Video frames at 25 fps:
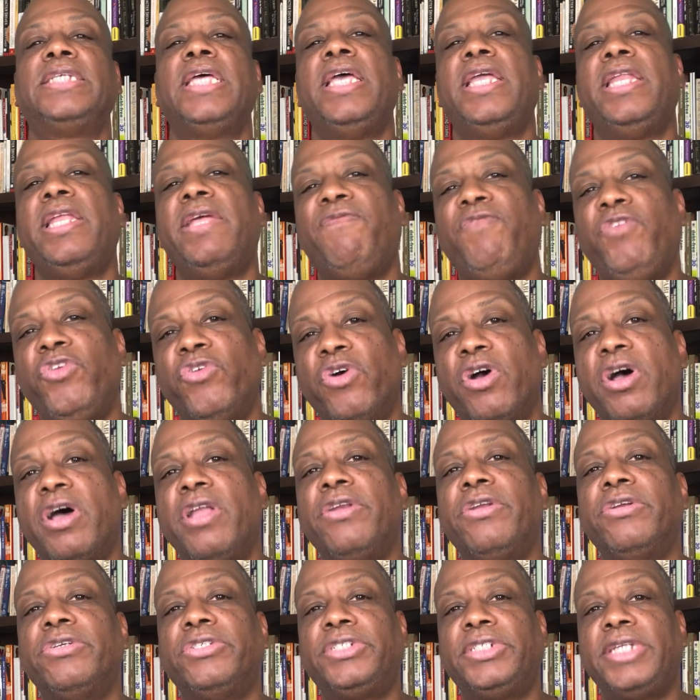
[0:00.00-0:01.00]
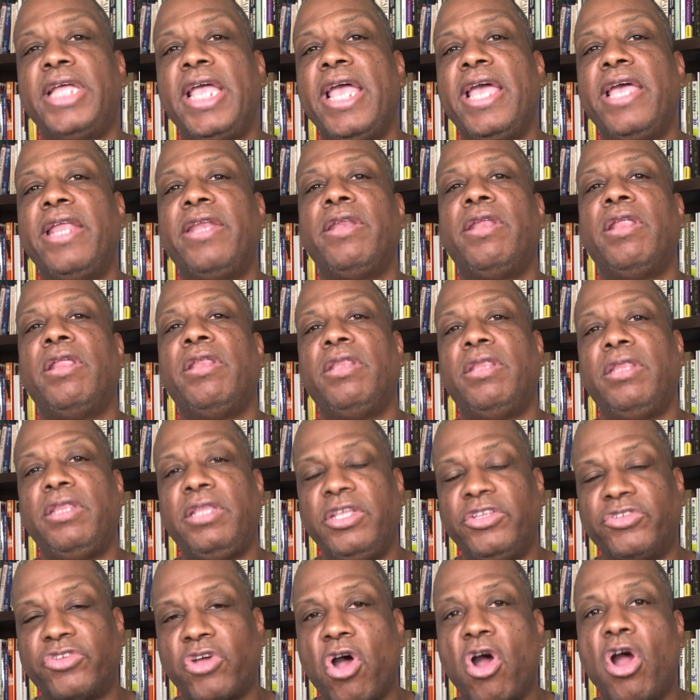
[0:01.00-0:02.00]
And if you understand
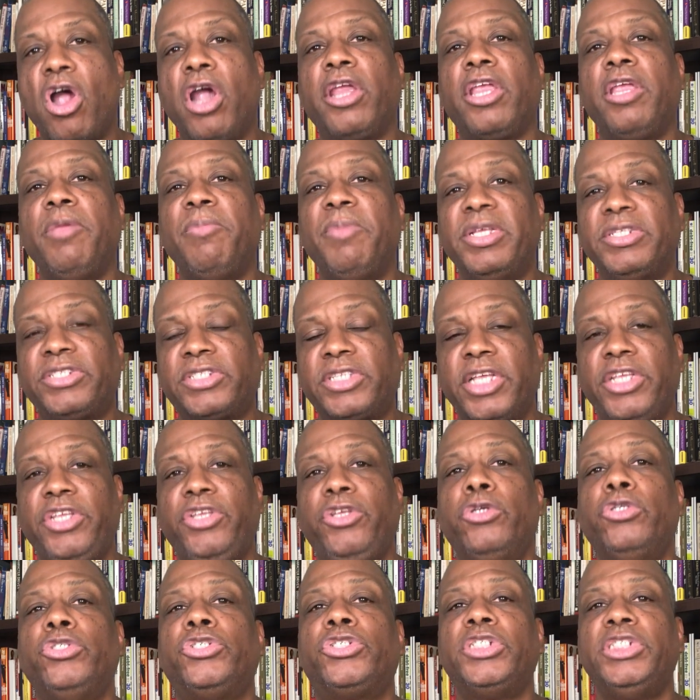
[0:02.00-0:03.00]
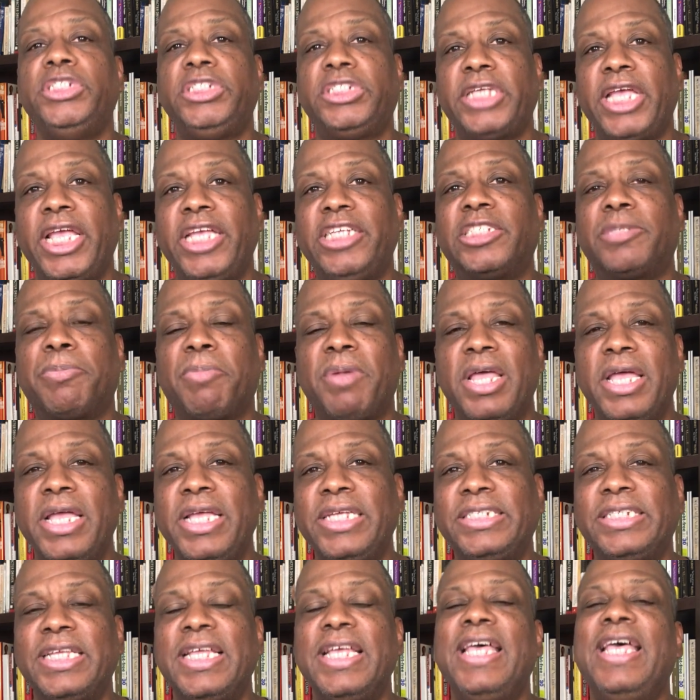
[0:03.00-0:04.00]
these arguments that usually takes
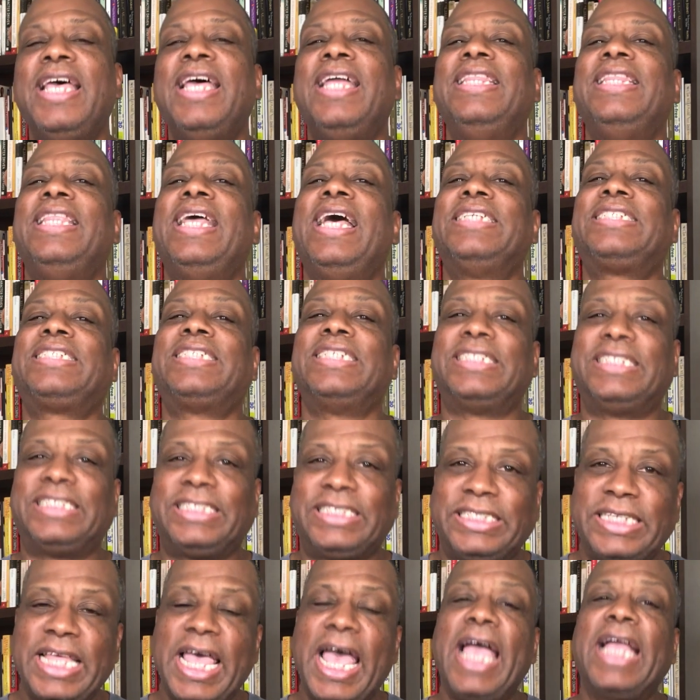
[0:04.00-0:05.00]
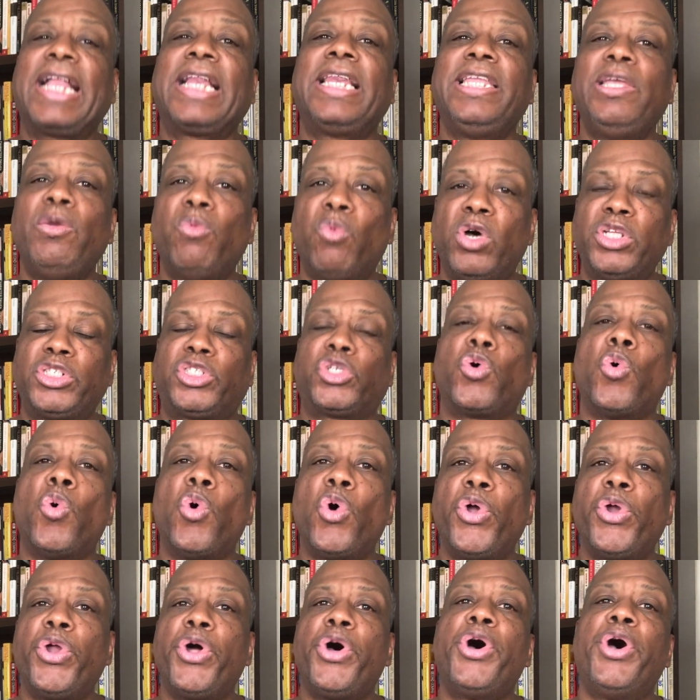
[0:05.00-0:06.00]
place, that's exactly what's
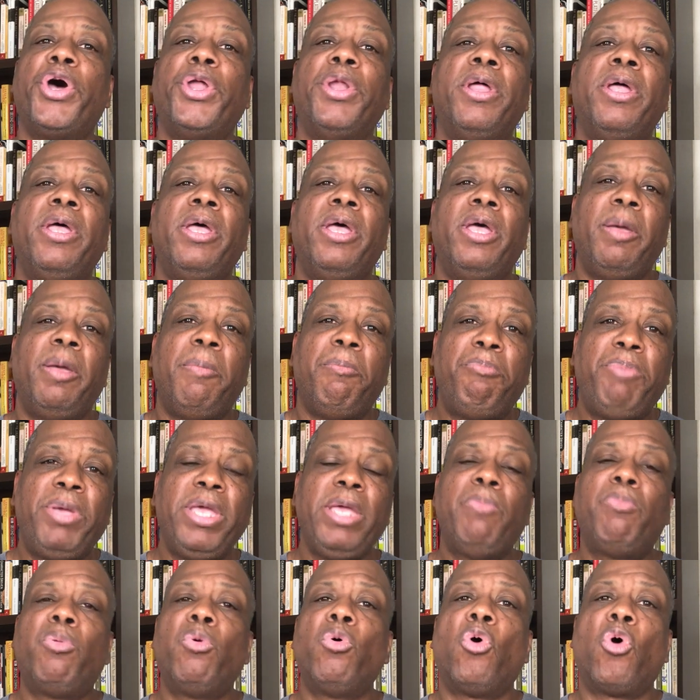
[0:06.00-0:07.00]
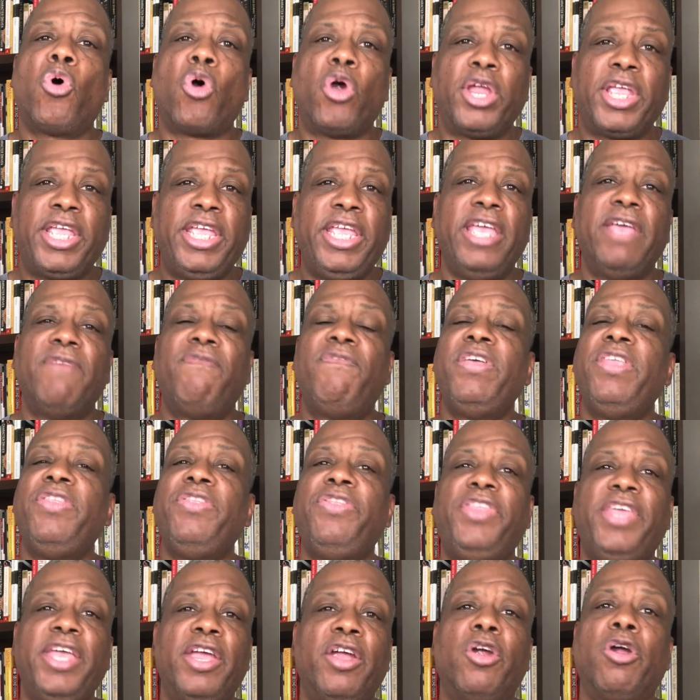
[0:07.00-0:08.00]
going on. People are giving
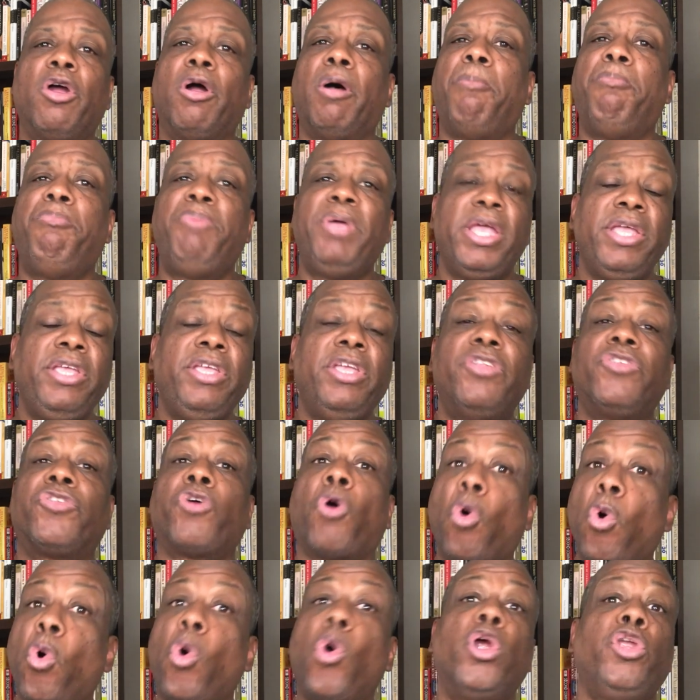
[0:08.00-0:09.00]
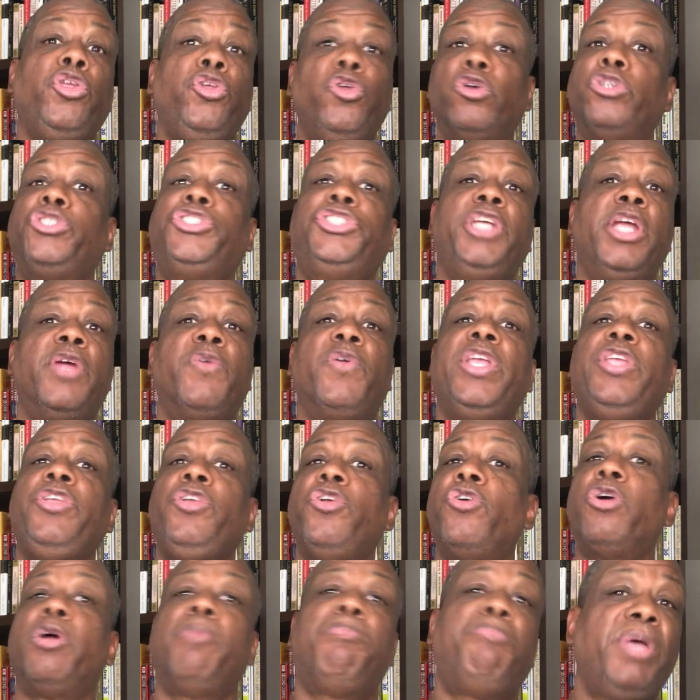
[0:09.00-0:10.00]
their opinions or you're sharing
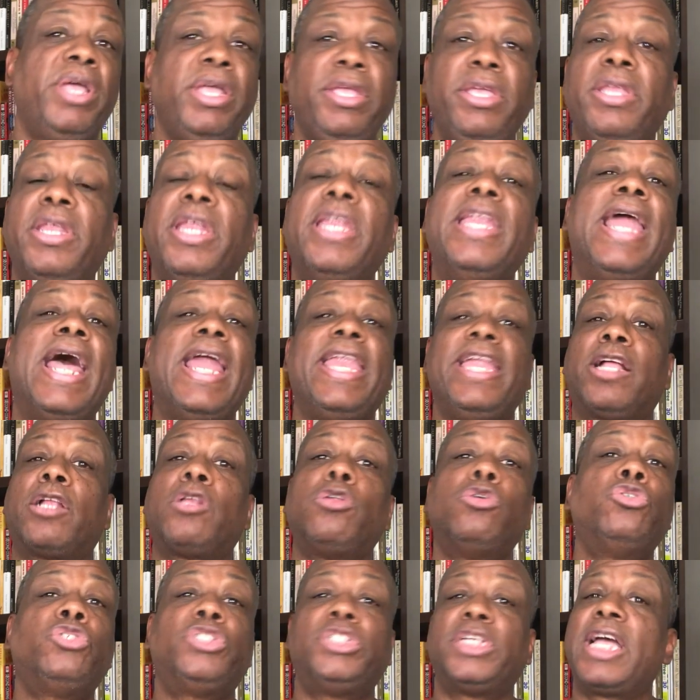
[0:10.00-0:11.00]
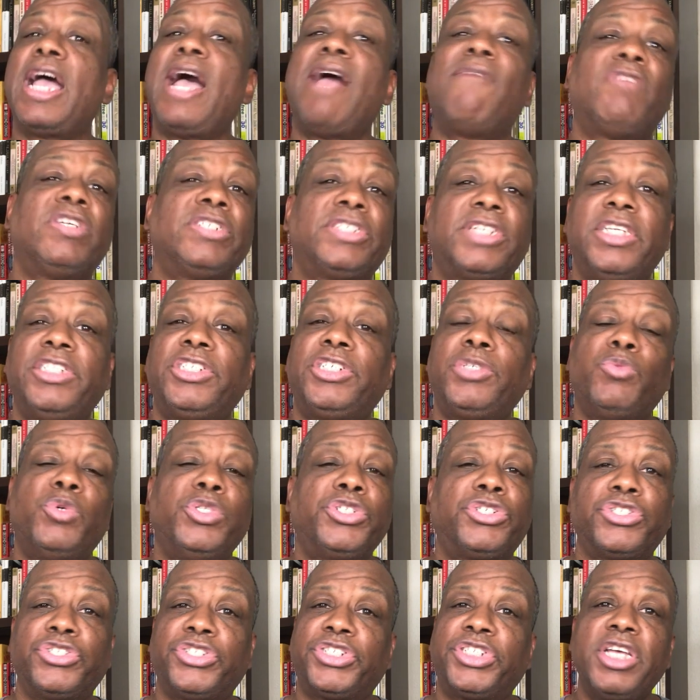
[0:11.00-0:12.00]
your opinion and that includes the conversation
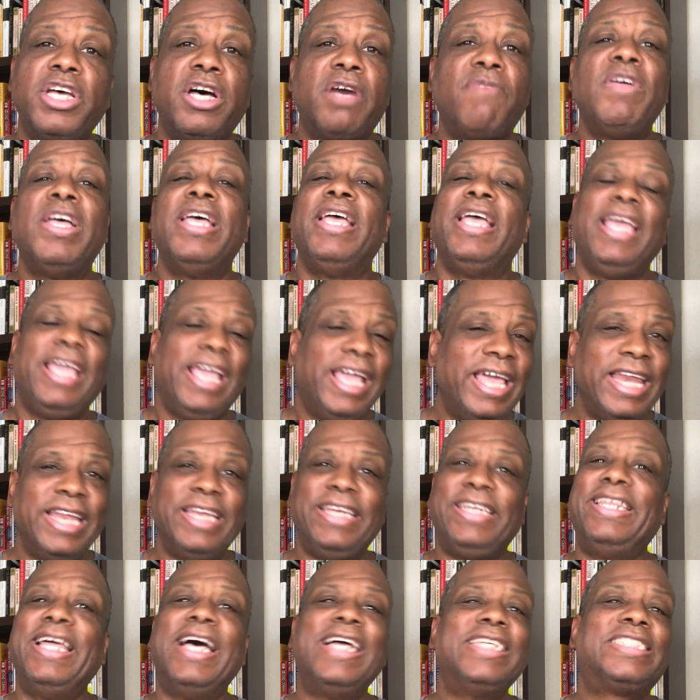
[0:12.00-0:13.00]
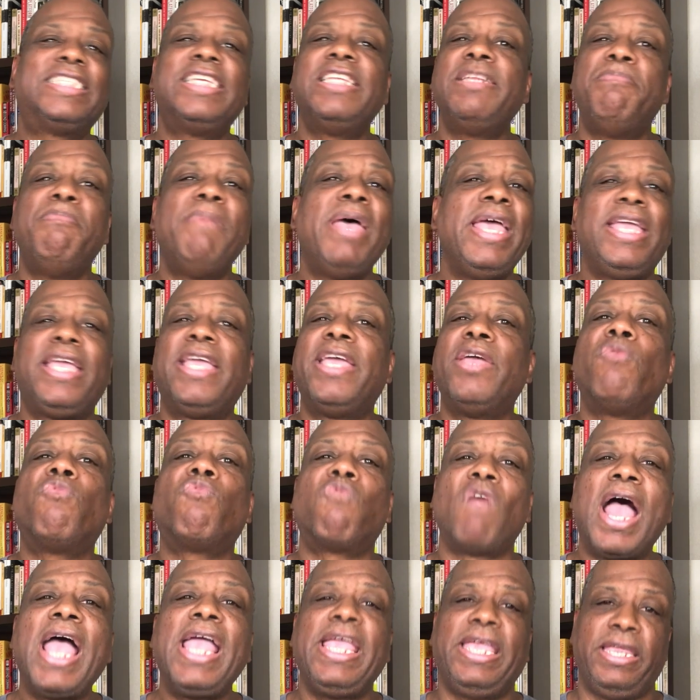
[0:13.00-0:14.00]
with yourself and it doesn't make it
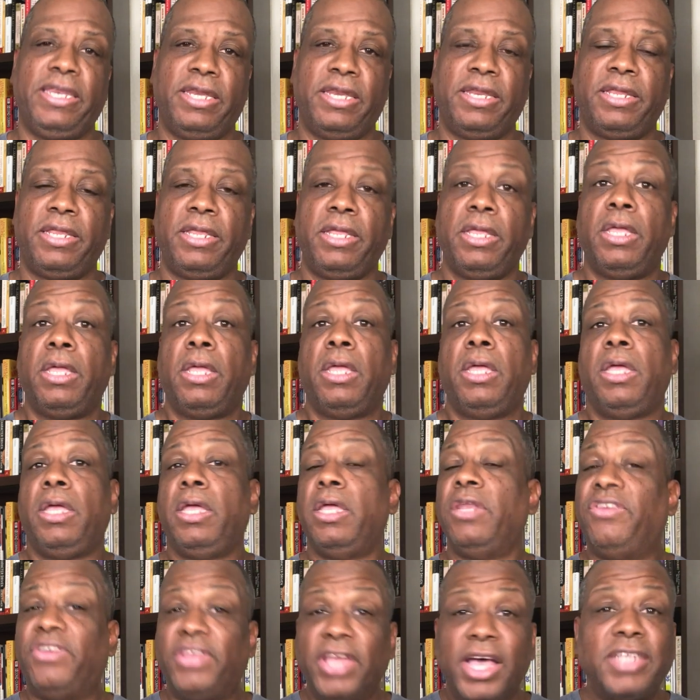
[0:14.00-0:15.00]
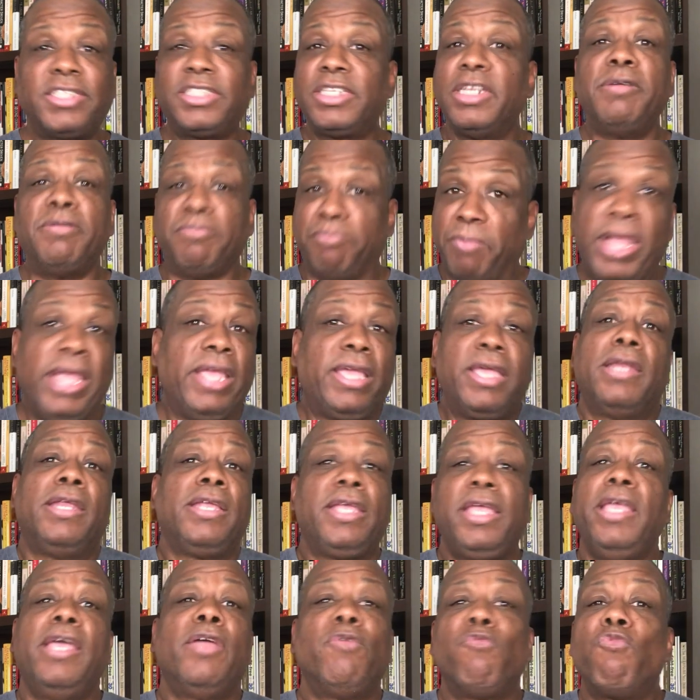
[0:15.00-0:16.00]
right. It doesn't make it
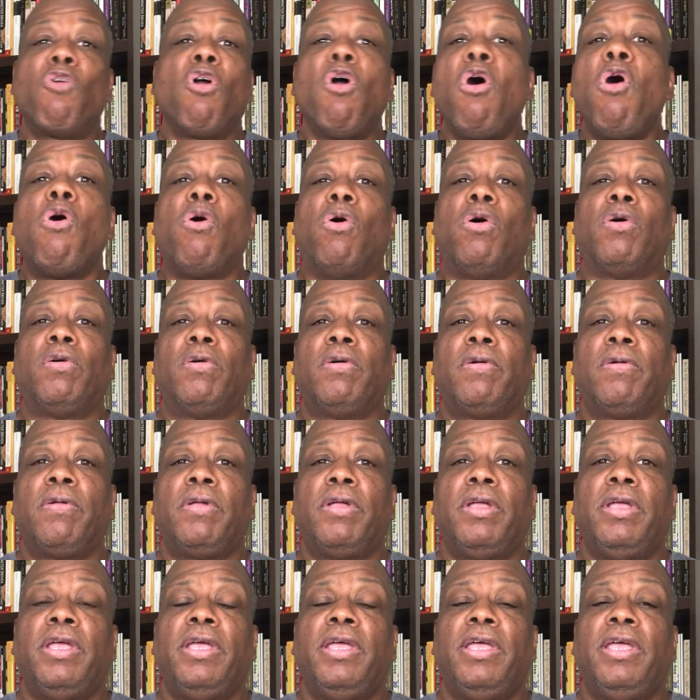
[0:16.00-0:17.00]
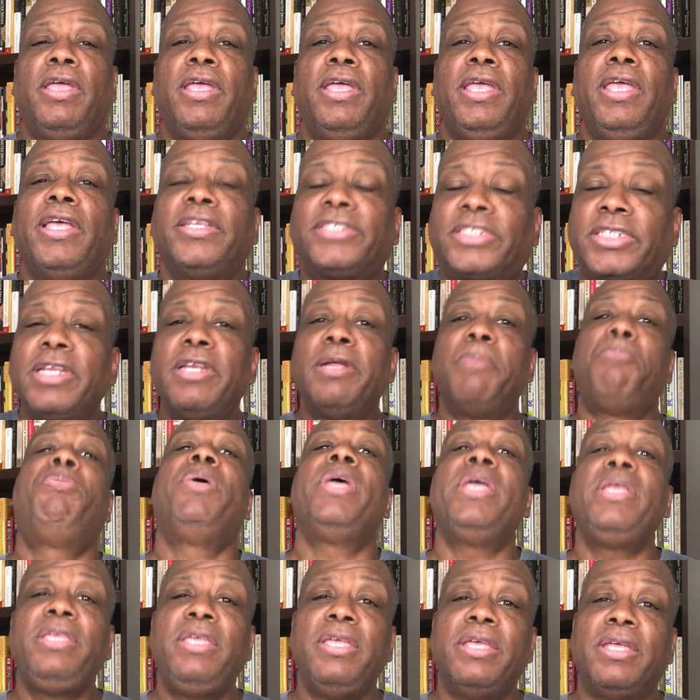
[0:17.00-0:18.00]
again wrong. It's an
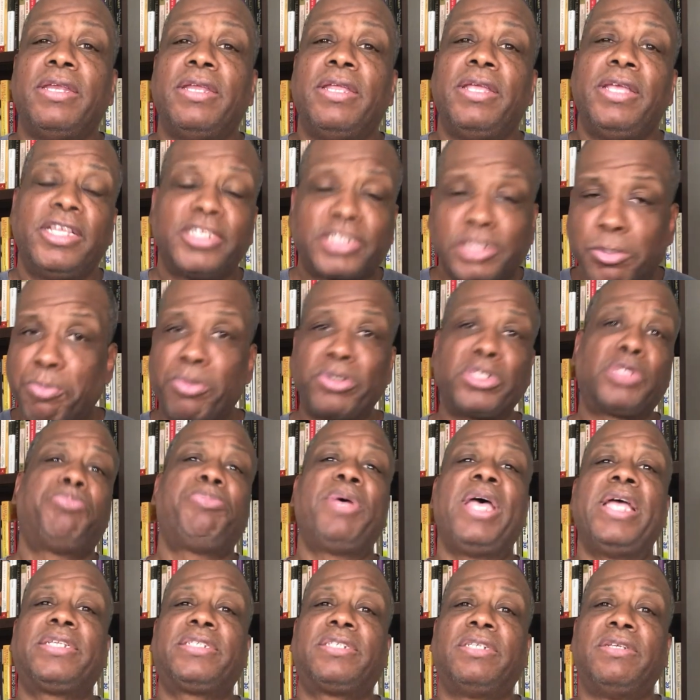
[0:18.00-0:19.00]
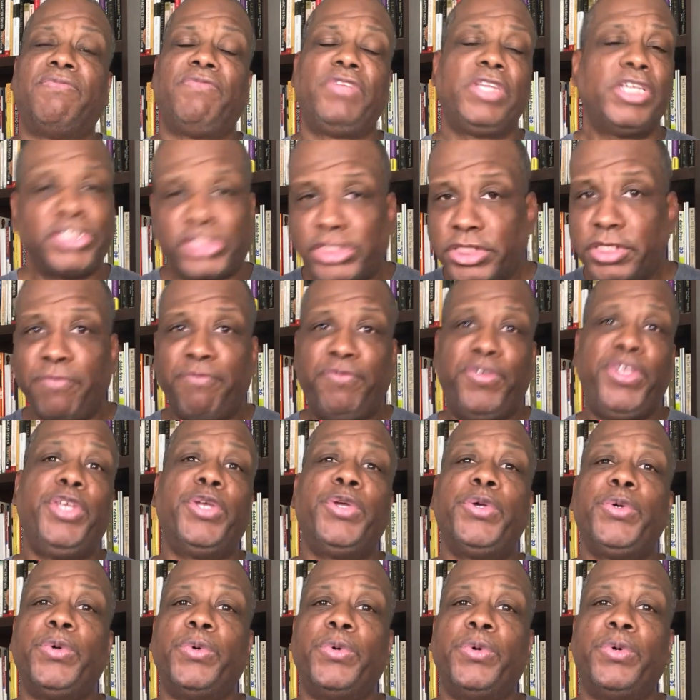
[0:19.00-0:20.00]
opinion. It's a perspective. It's a
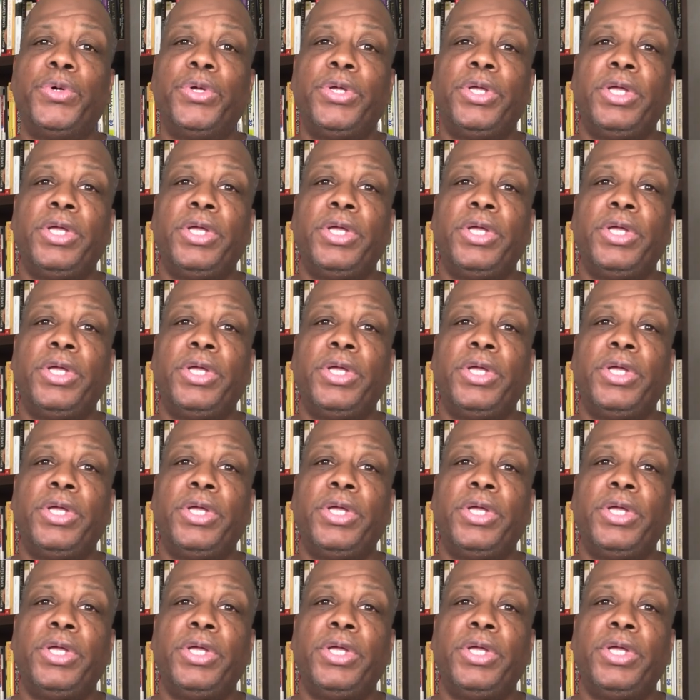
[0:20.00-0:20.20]
view.